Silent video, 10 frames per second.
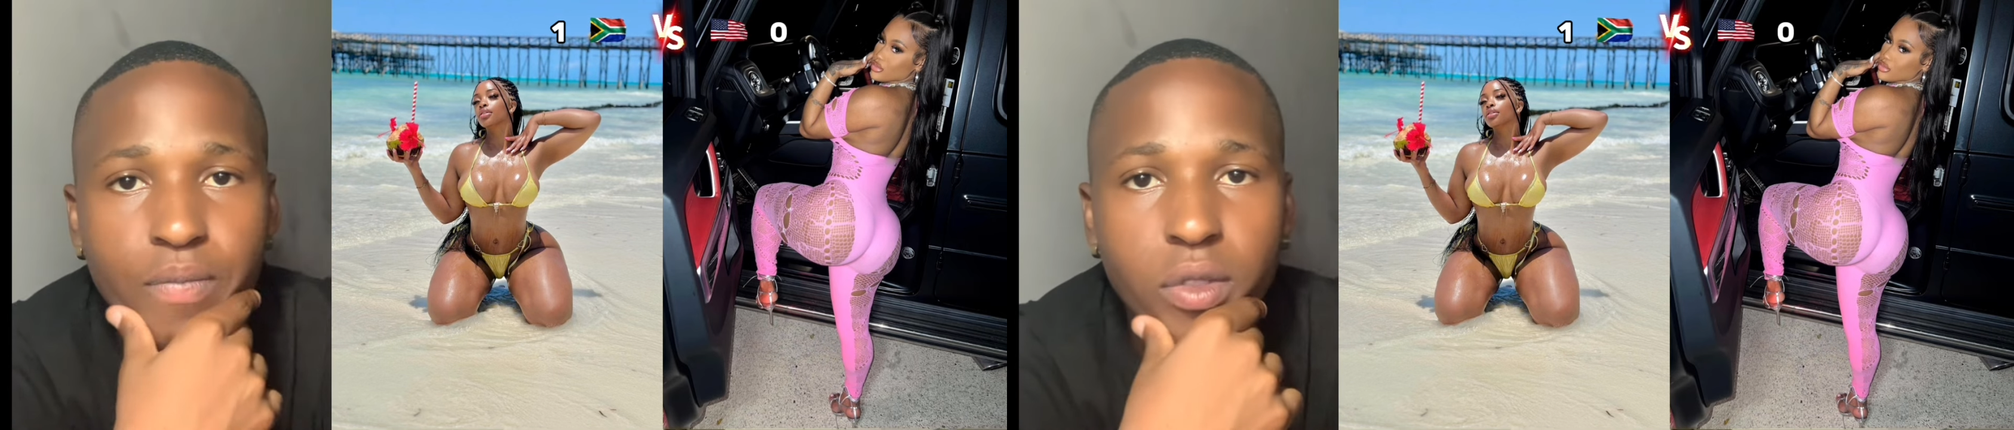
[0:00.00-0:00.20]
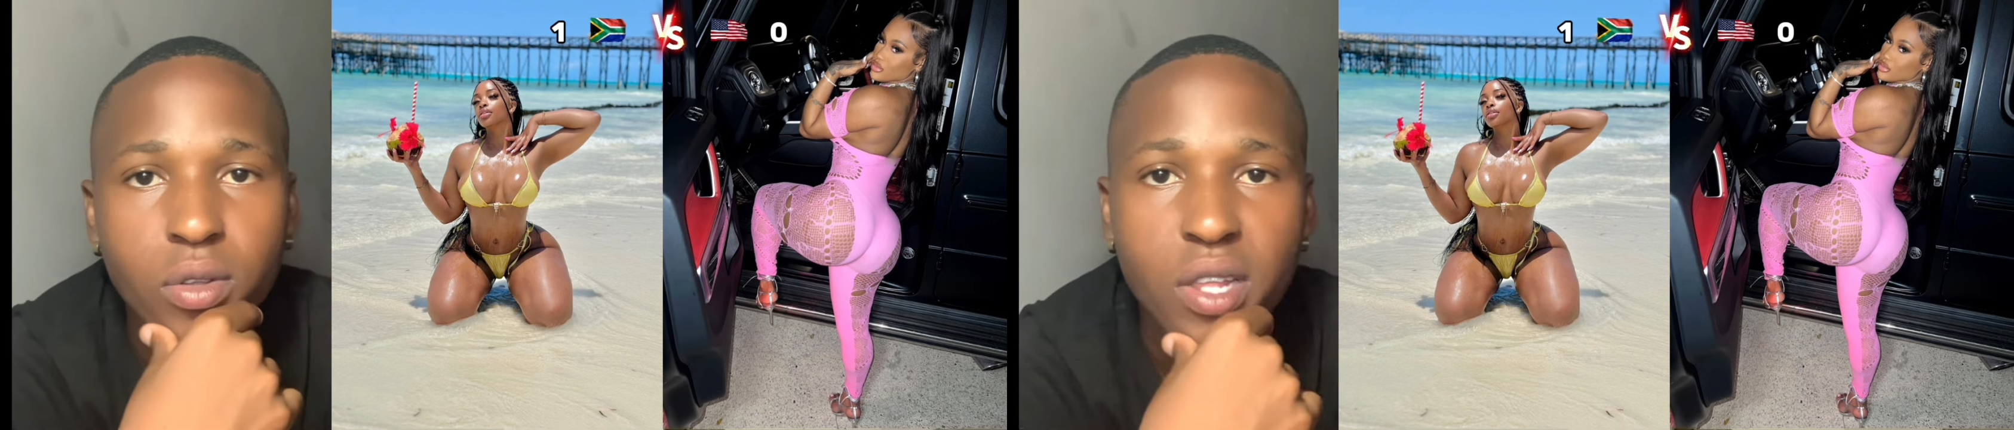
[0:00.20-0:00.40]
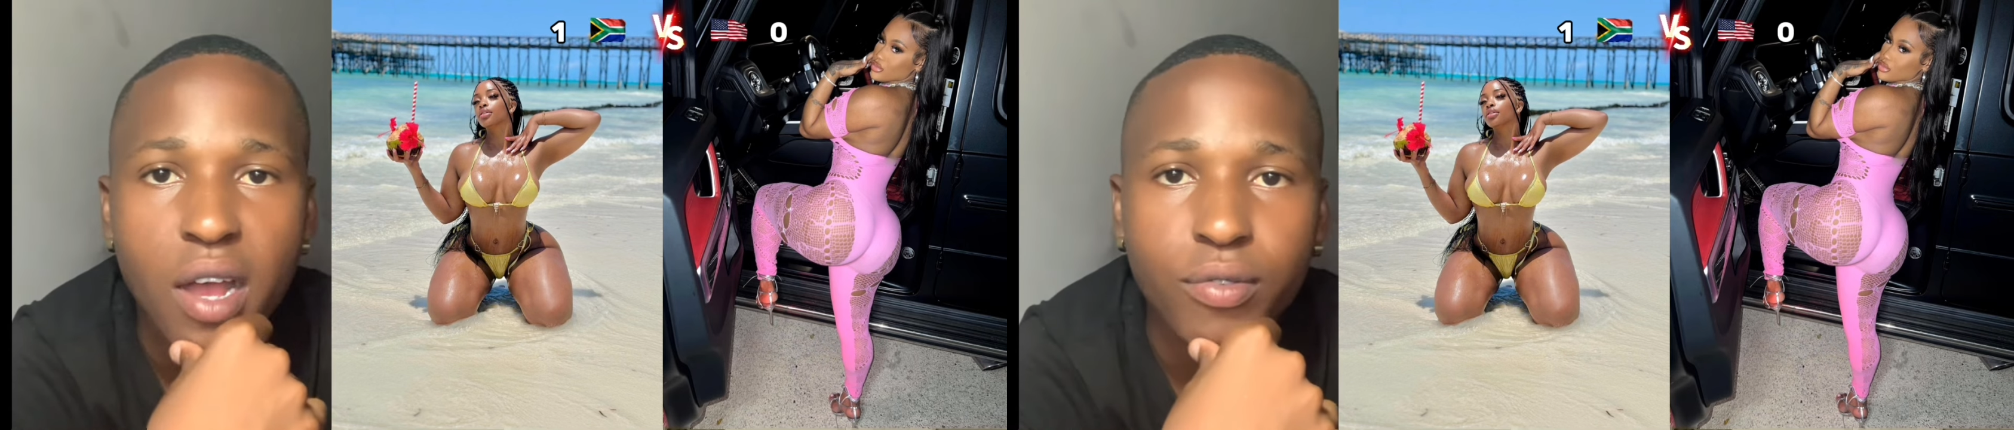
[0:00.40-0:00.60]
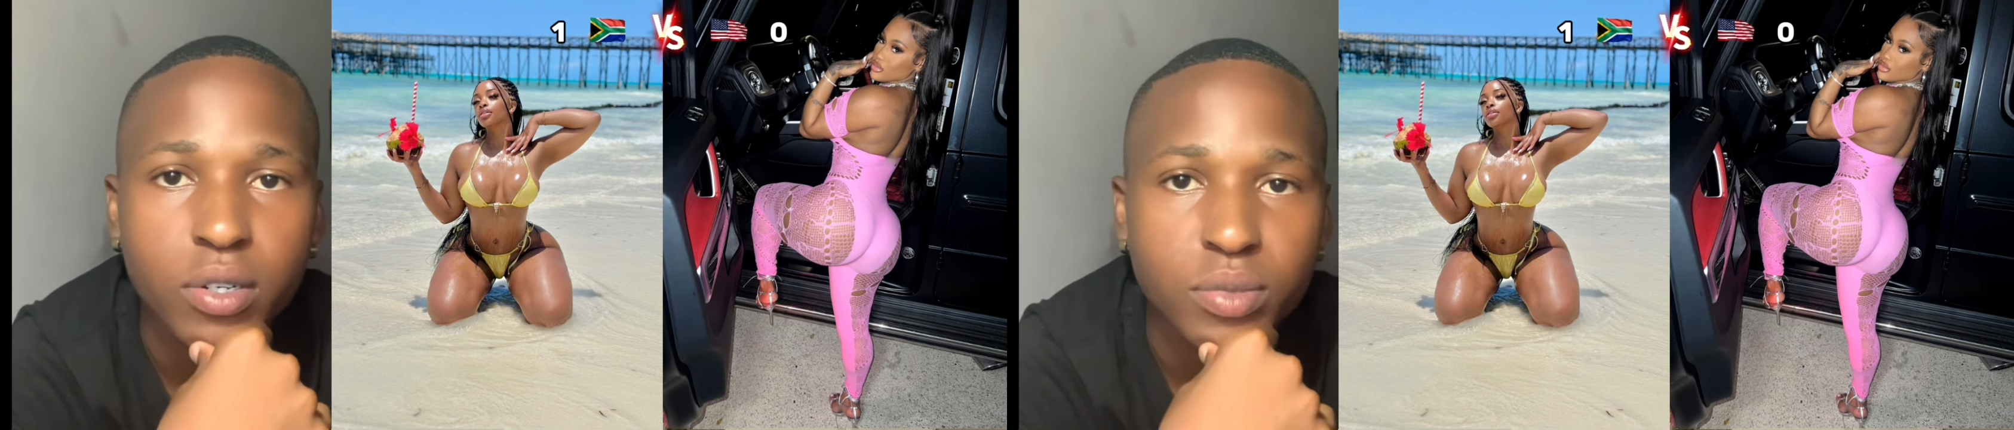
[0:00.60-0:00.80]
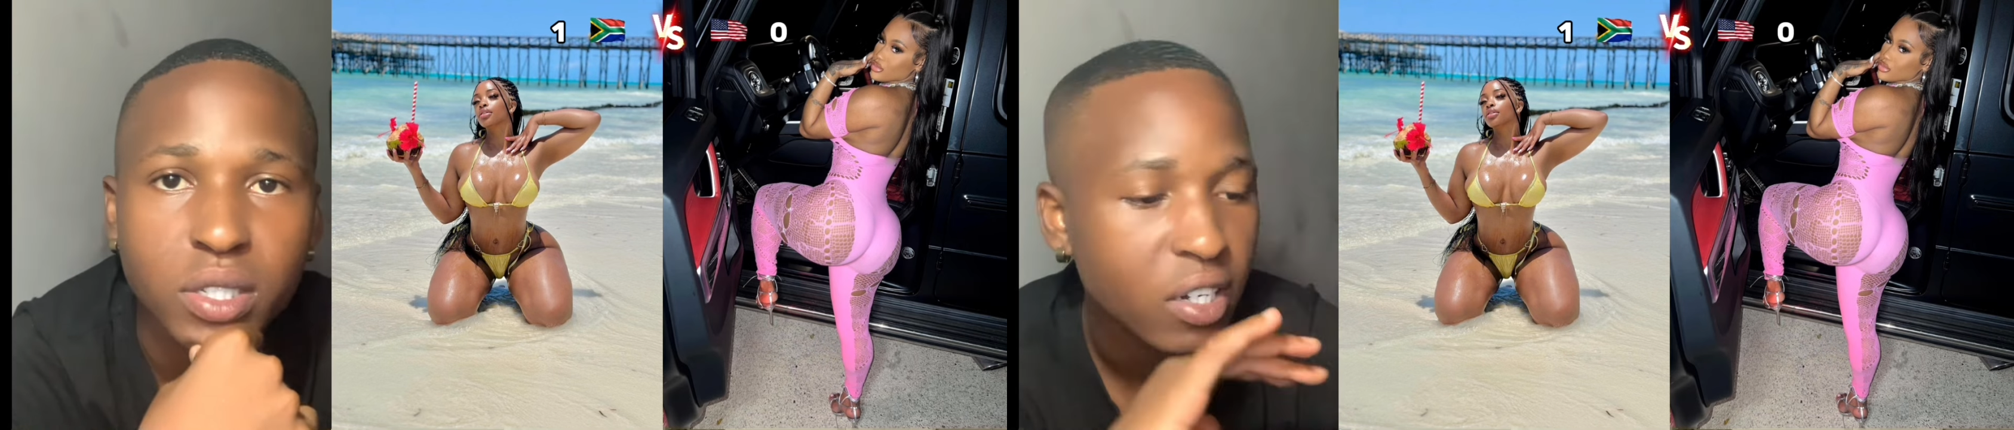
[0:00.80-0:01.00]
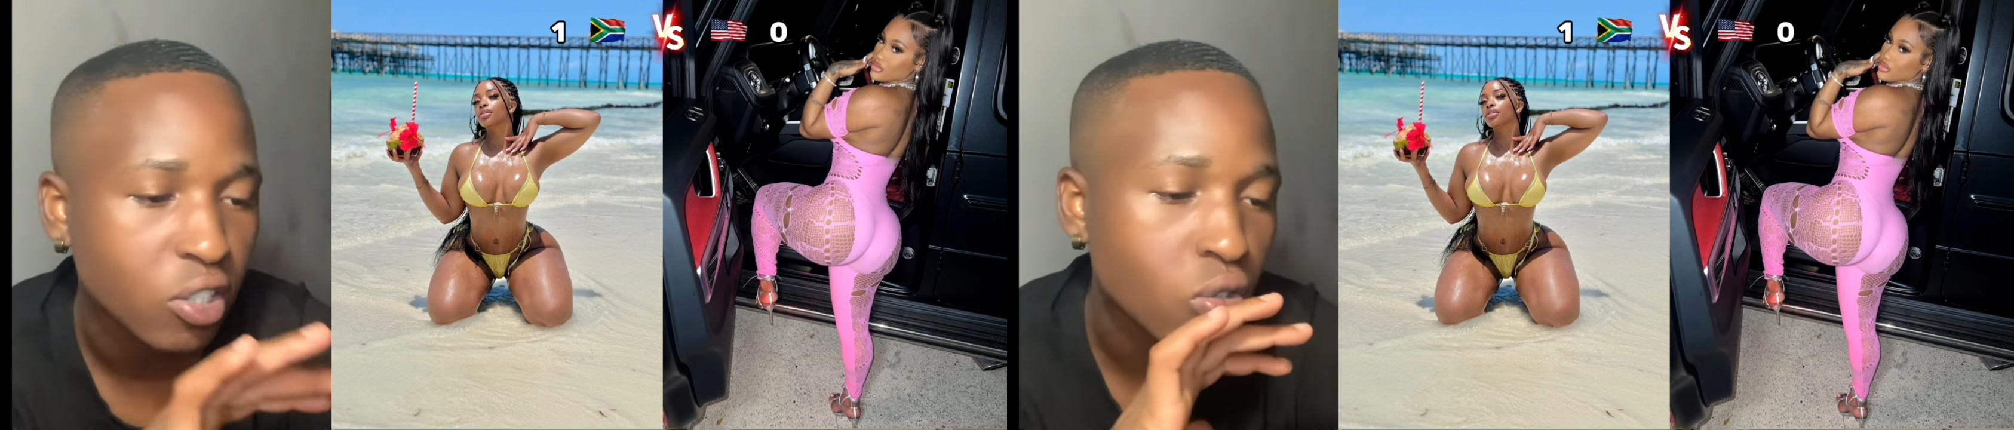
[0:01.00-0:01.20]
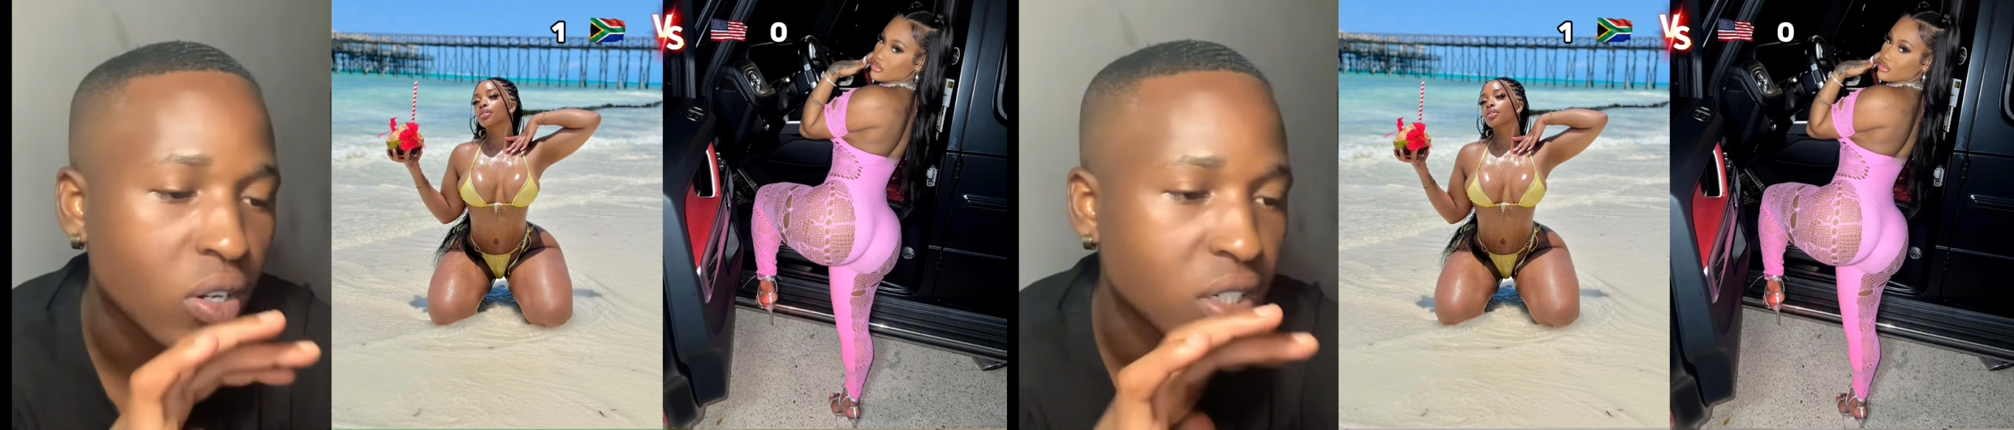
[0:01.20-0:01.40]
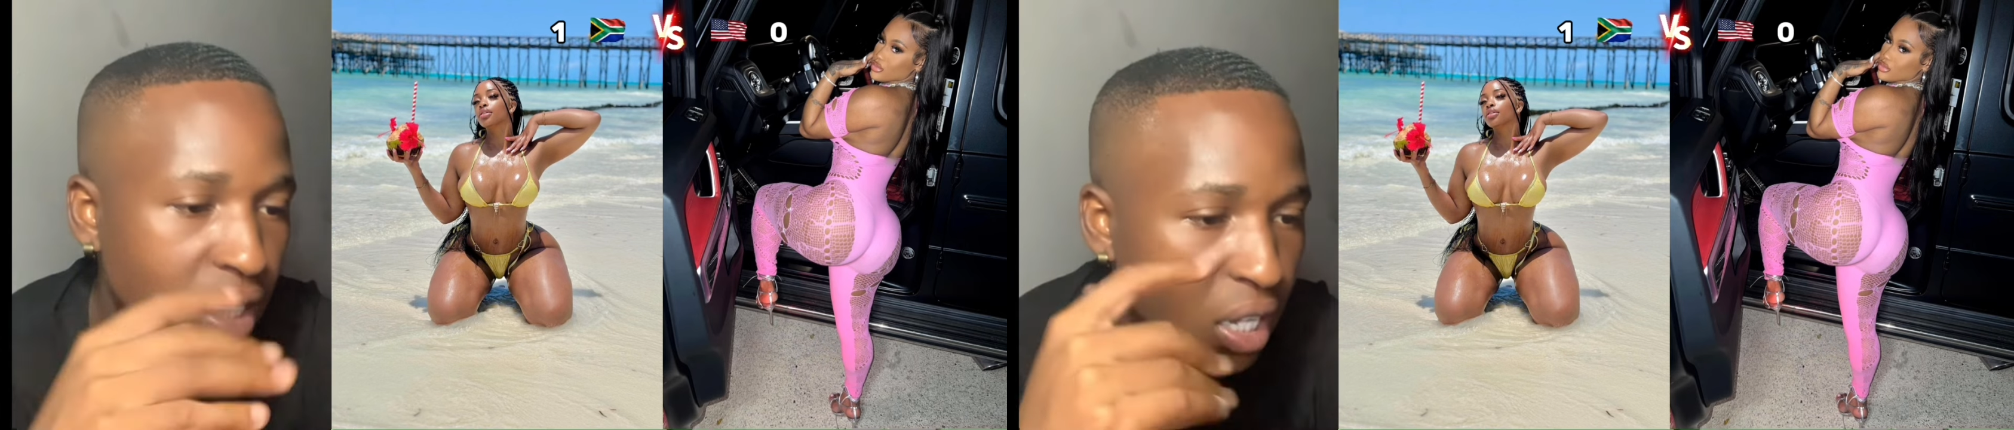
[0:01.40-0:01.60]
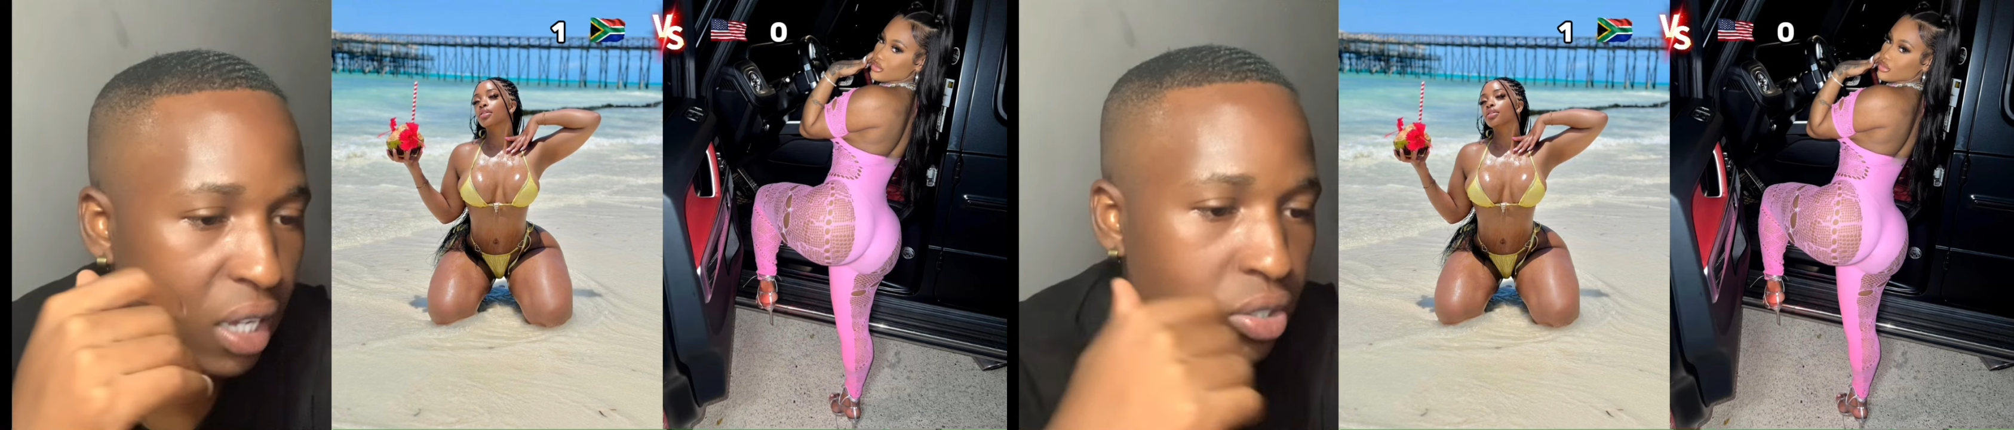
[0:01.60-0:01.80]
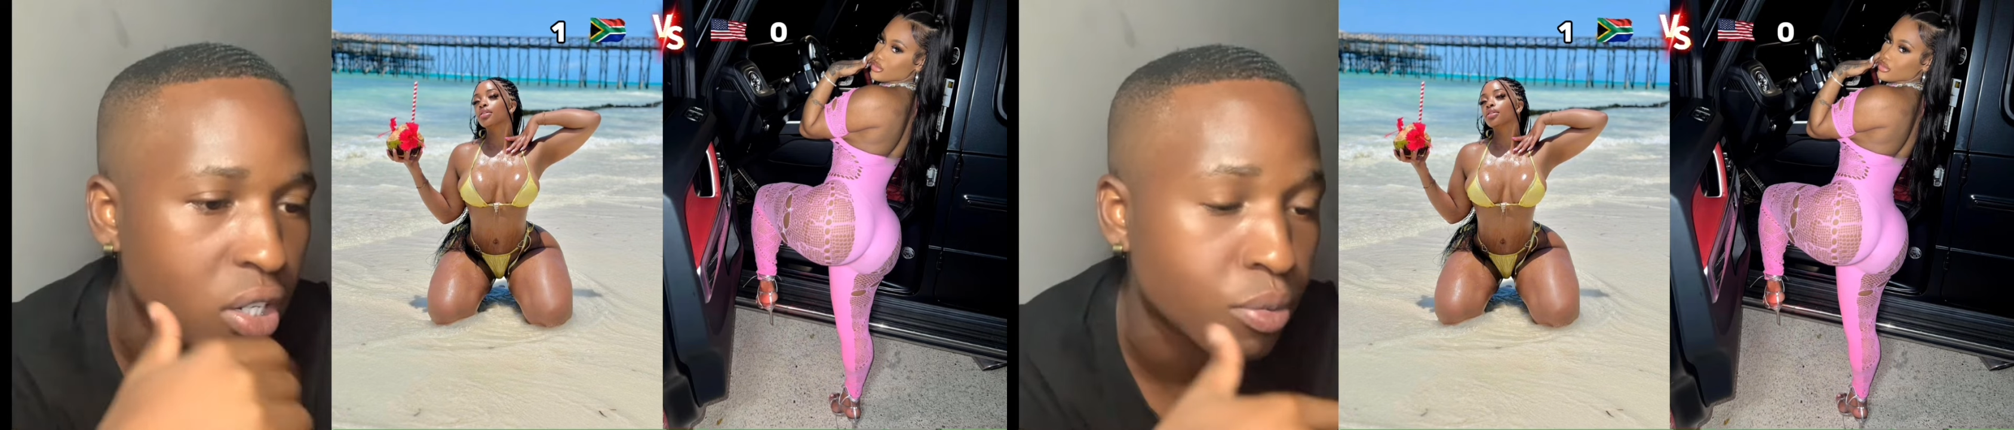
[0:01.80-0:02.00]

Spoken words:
You thought what I'm saying? He's starting to catch up.